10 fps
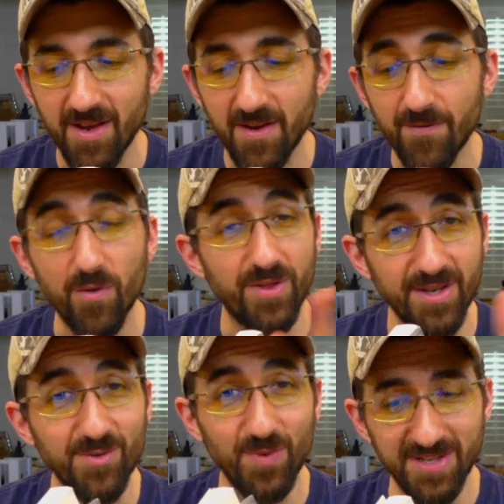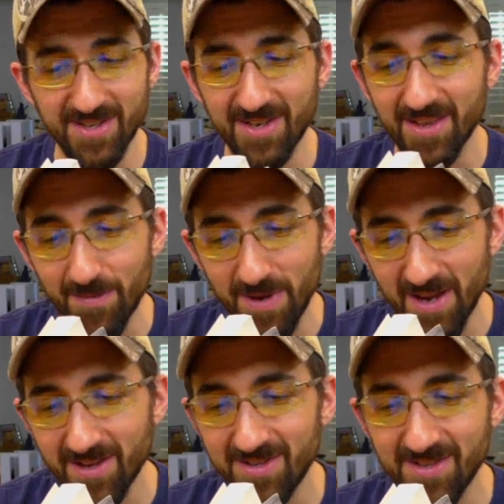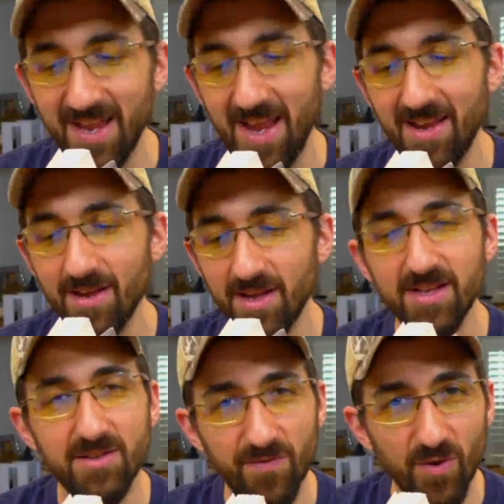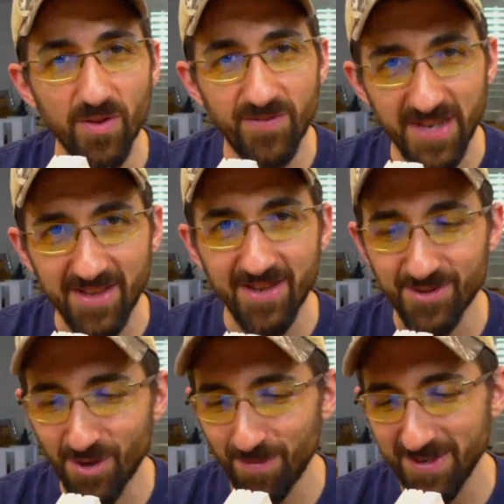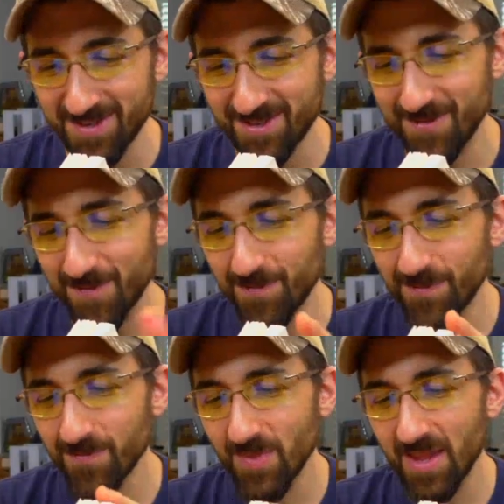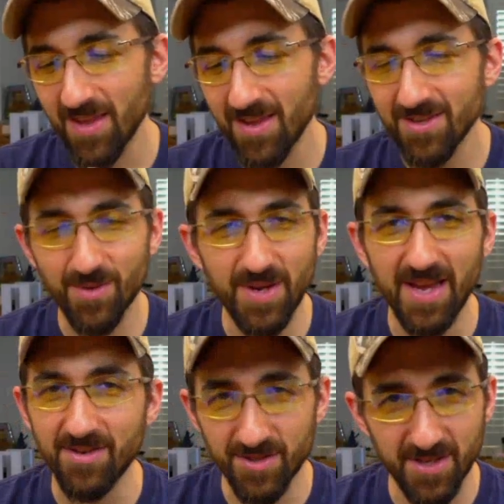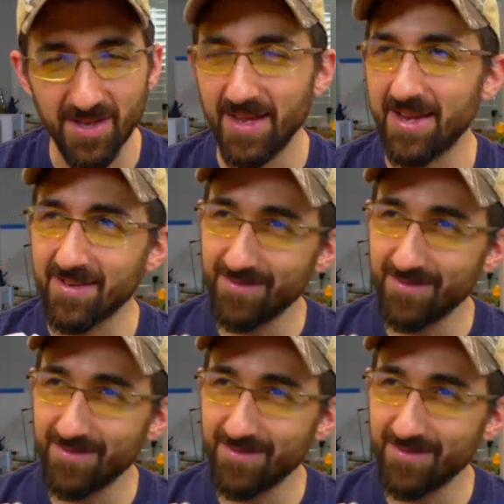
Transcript: For this reason, Libya today is full of deadly serpents. So again, just uh, like